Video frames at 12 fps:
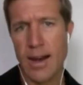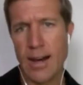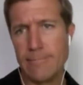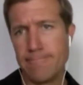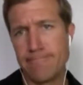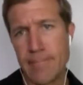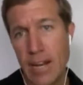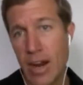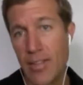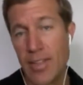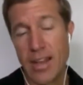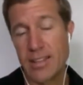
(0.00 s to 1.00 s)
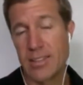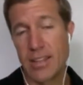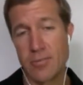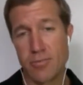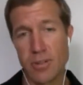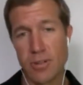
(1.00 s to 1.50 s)
I think
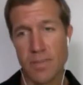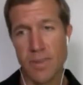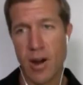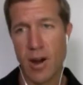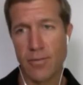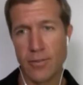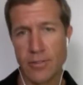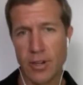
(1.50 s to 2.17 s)
that's really powerful.